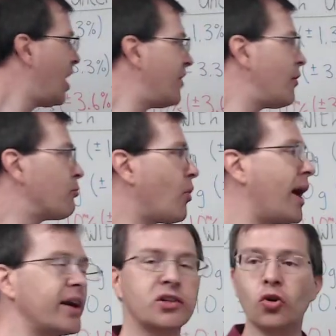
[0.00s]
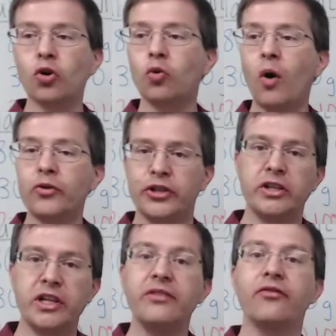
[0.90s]
of a product or quotient
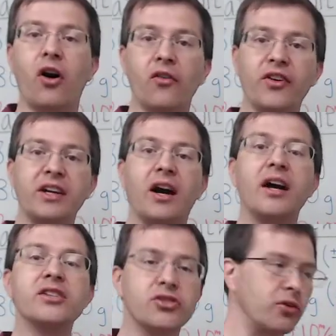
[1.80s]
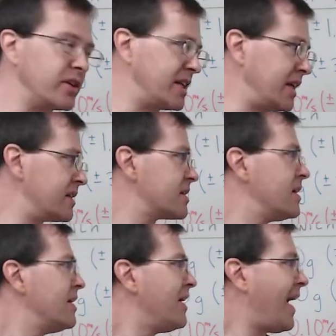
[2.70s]
involving uncertainties.
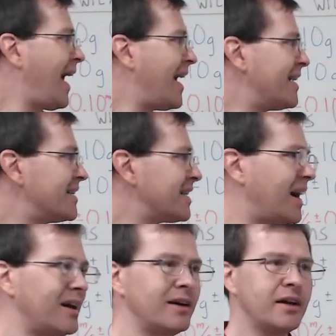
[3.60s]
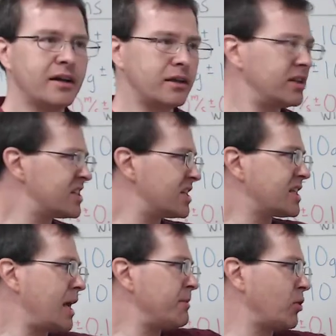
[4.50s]
And uh, it's the
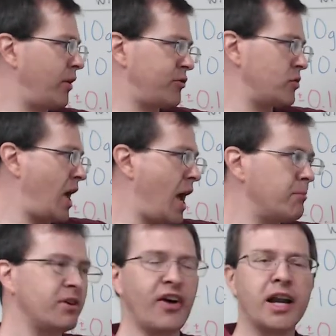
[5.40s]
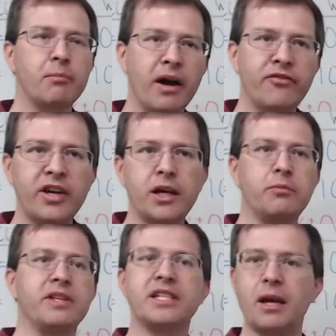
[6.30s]
same either. If there's m divided by v, it'll be
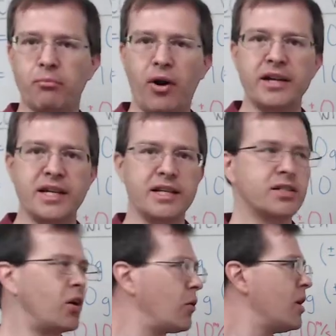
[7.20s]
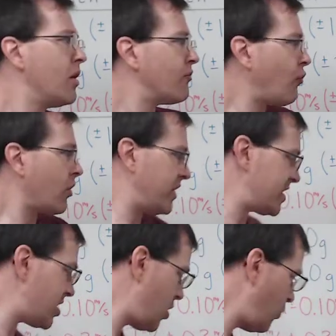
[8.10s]
the same process. So for
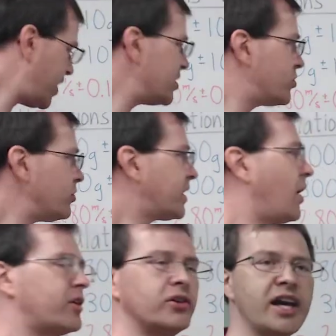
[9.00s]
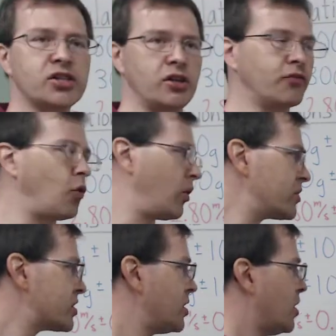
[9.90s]
this, we can do the calculation, of
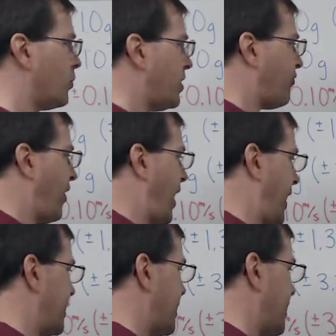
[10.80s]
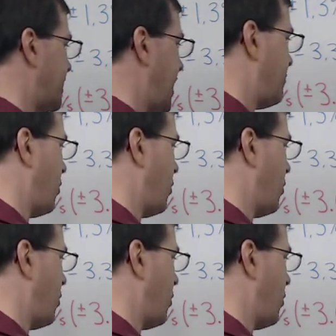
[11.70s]
course. We find that